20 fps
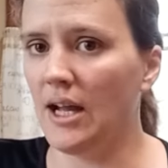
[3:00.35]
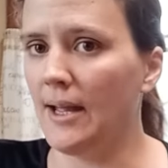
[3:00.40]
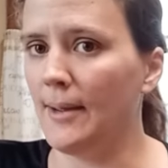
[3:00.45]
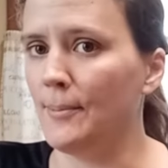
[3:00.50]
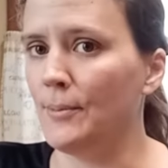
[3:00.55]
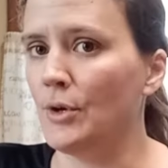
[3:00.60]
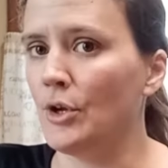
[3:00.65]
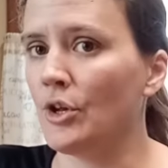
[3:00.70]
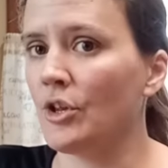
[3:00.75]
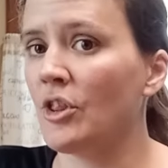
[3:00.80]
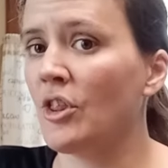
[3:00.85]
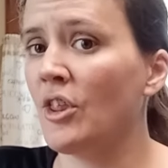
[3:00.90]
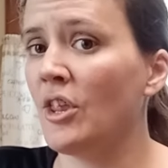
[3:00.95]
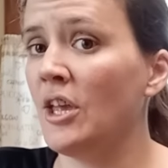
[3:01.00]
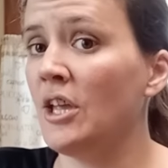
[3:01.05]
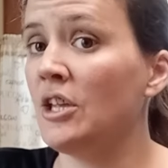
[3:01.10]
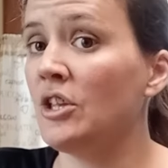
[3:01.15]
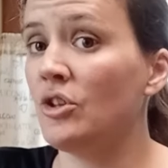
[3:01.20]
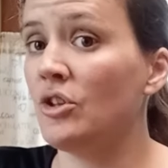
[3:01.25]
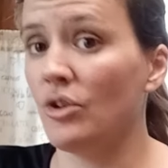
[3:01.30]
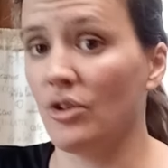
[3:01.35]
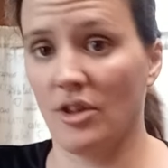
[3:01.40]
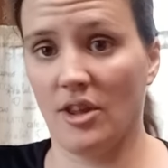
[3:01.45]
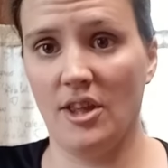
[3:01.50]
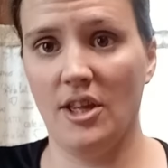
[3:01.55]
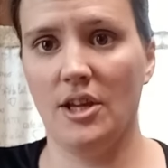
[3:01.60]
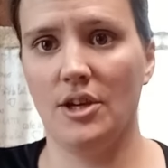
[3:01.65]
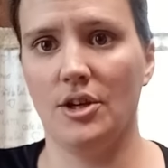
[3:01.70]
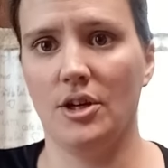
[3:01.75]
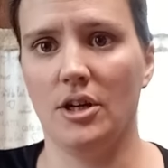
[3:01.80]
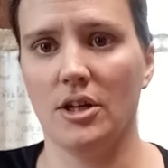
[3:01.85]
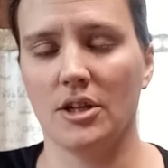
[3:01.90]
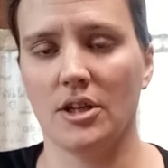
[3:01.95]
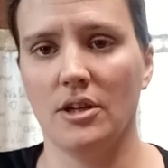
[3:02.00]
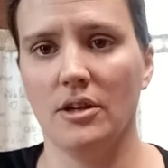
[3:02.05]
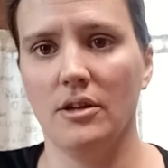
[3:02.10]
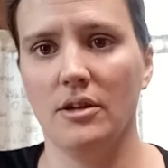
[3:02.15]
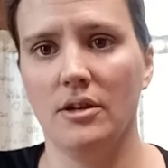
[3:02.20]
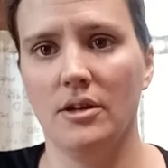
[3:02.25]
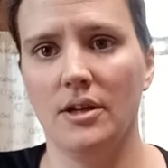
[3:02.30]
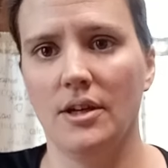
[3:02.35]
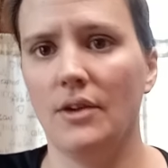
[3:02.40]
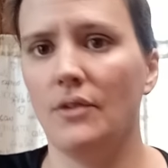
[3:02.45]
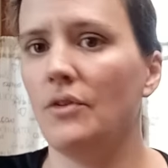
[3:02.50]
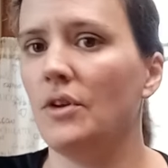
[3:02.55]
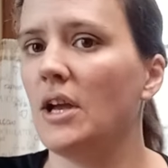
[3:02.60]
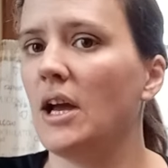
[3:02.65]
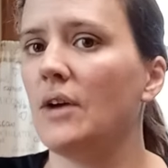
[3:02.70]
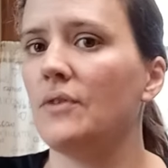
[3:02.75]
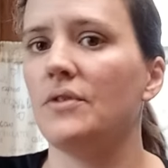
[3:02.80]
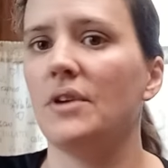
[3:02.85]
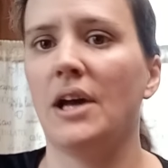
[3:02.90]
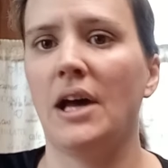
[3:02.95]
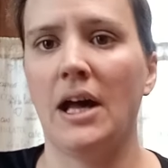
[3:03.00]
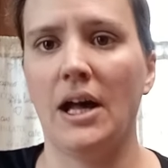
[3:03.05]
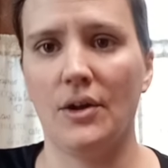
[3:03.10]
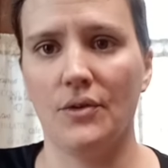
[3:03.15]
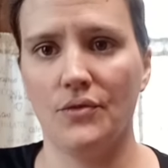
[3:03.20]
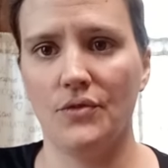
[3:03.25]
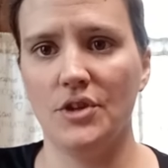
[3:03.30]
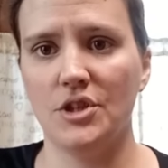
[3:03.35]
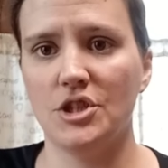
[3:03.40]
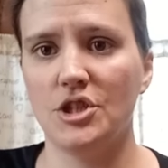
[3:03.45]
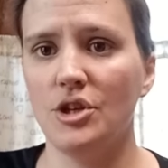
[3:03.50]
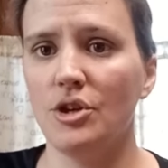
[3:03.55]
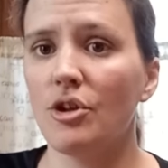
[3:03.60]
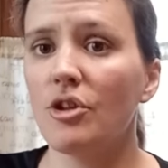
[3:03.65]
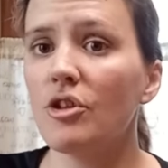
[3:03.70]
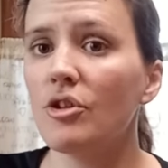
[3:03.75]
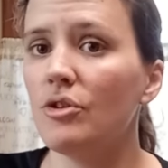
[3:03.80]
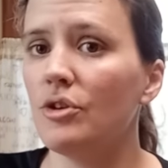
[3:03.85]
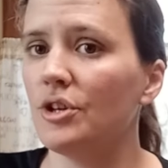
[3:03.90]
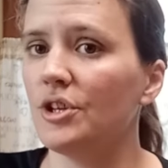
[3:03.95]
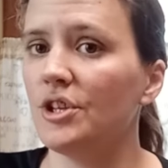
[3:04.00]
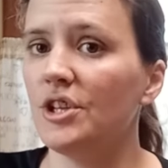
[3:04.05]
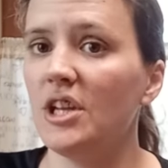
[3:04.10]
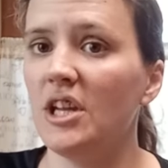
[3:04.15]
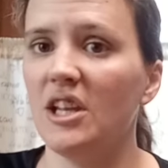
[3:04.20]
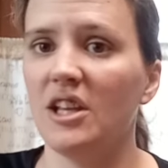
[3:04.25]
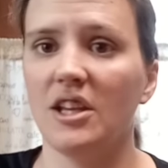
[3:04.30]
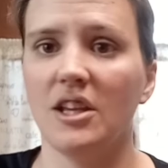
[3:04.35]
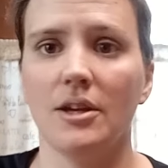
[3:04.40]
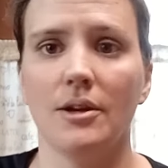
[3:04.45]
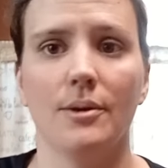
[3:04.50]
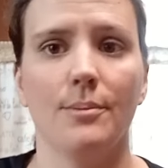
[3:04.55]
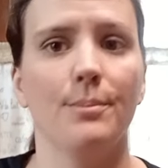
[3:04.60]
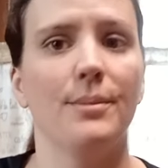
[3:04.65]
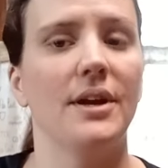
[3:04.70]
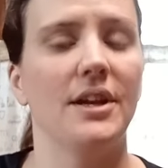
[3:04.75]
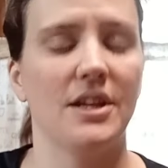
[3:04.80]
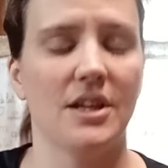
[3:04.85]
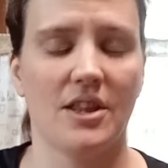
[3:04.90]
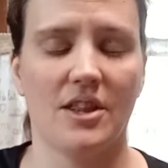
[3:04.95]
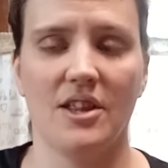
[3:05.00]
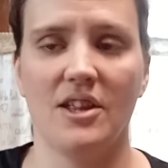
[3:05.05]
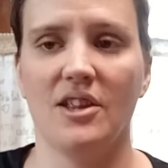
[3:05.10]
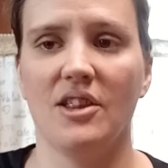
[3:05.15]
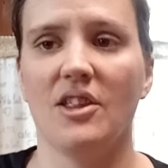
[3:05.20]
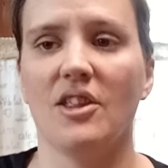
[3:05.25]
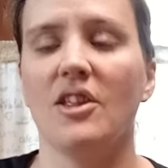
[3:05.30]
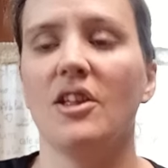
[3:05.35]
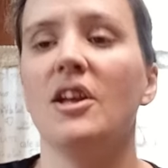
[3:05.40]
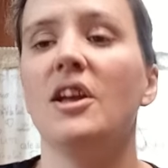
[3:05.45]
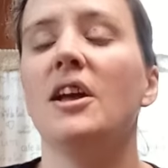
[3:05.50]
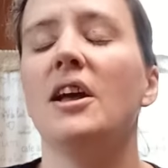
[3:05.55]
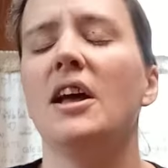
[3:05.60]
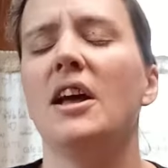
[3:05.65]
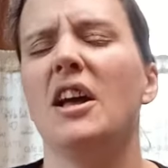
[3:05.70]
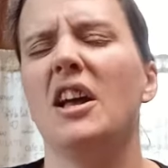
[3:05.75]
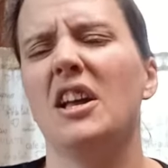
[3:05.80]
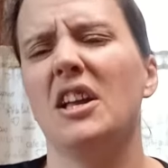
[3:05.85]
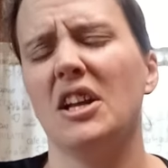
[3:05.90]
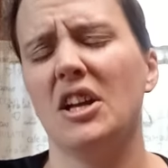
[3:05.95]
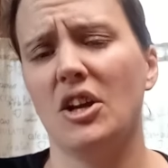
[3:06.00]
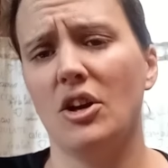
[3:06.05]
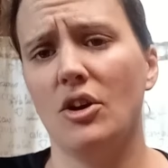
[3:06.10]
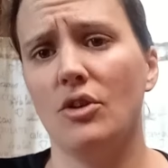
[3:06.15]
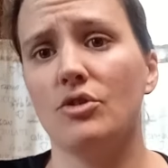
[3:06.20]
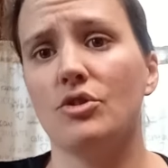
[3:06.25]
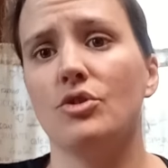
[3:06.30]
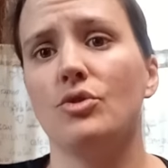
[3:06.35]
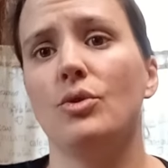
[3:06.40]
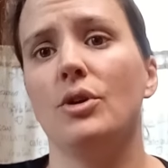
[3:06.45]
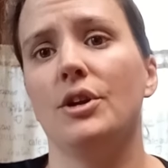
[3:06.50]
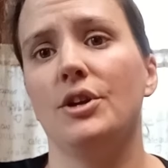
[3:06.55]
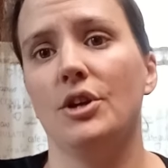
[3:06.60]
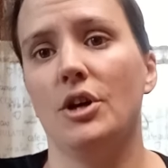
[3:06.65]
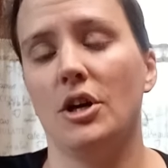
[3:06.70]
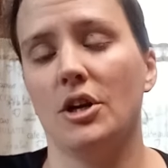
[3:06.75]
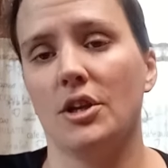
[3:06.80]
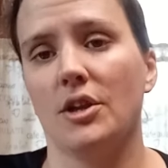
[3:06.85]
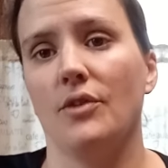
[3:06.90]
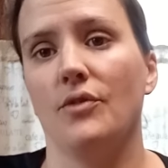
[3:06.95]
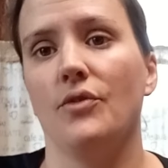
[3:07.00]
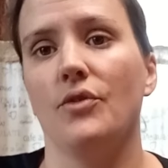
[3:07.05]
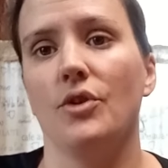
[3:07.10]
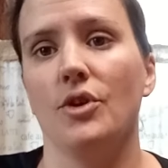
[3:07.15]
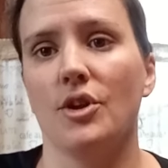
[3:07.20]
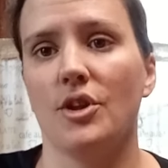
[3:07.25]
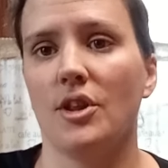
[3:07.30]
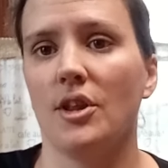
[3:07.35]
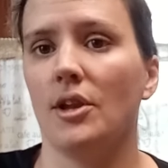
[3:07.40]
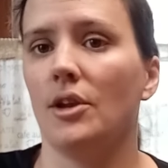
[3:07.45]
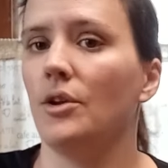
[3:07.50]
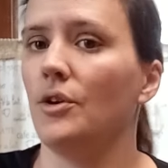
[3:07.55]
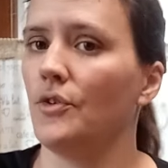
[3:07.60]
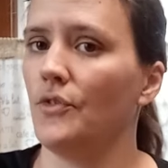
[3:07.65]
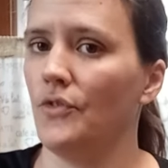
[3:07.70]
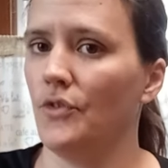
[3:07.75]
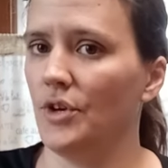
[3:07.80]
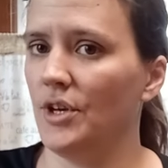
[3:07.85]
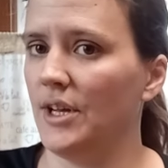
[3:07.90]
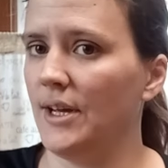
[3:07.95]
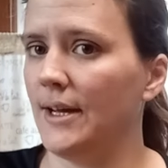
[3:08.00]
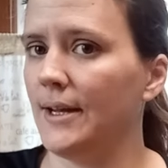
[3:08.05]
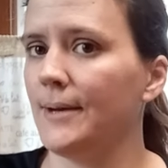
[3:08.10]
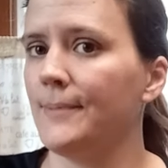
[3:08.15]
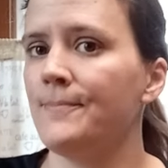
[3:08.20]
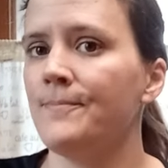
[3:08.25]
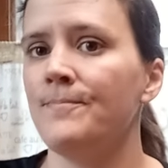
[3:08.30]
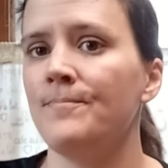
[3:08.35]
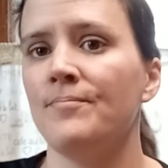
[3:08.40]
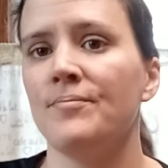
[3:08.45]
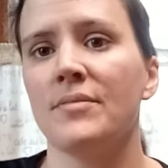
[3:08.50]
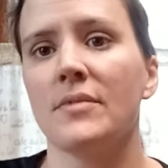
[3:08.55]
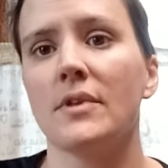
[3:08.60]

I'm not saying don't see a doctor. If you have health issues or take medicines, go to a doctor first and look for that.